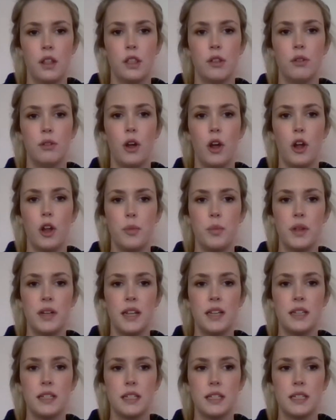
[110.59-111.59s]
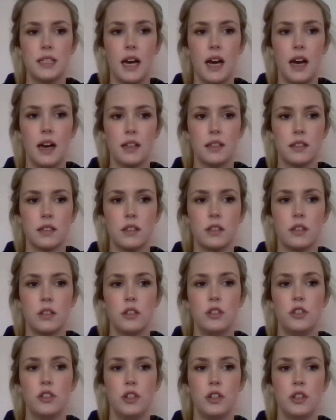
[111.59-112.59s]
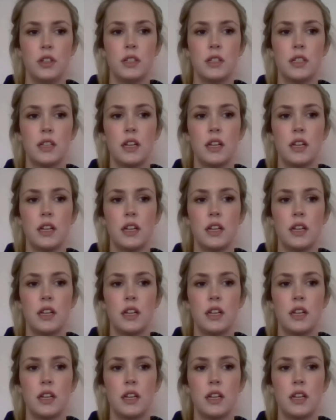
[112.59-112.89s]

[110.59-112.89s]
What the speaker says: Through open-ended tasks, students